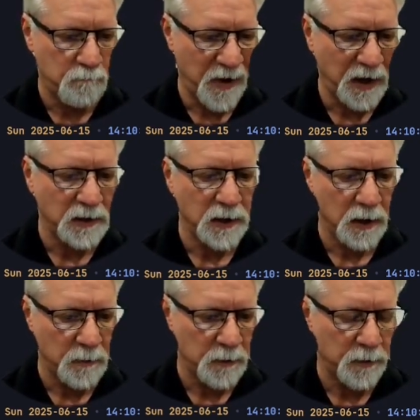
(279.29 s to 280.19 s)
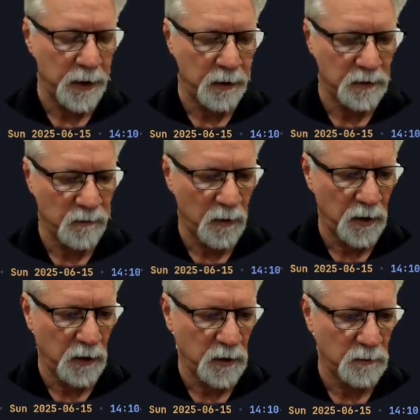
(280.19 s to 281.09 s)
biggest thing I'm doing right now as far
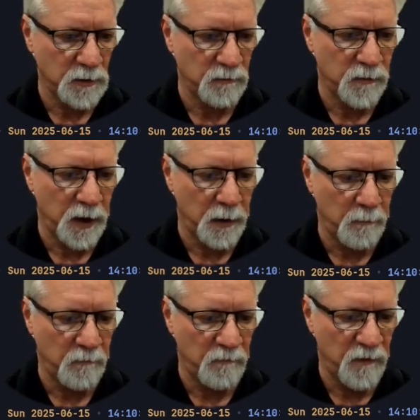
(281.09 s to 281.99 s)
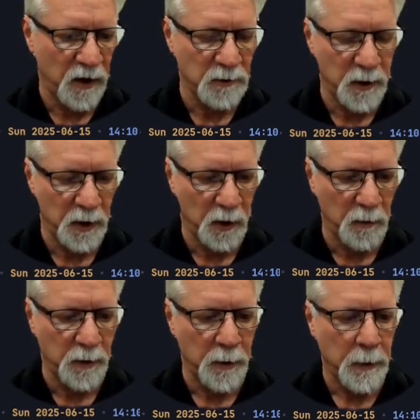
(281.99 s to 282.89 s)
in terms of files being
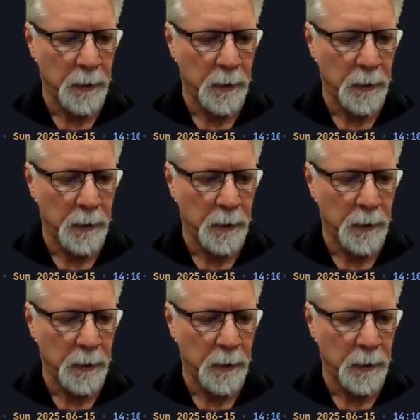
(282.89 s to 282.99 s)
cloned.